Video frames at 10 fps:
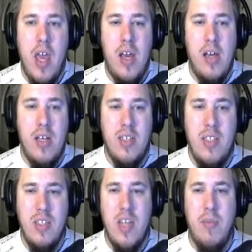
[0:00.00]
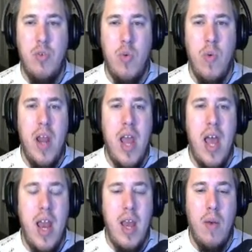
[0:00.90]
Steel type, so we went
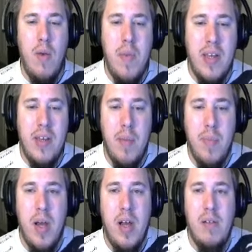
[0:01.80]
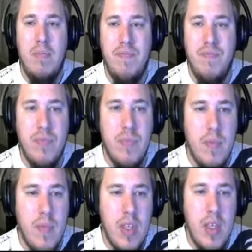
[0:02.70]
ahead and we picked up
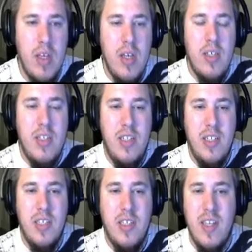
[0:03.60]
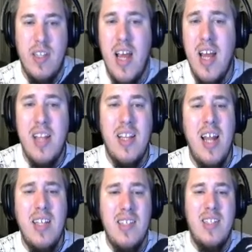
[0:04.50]
Steelix, and that
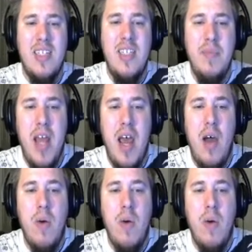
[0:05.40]
is the team now.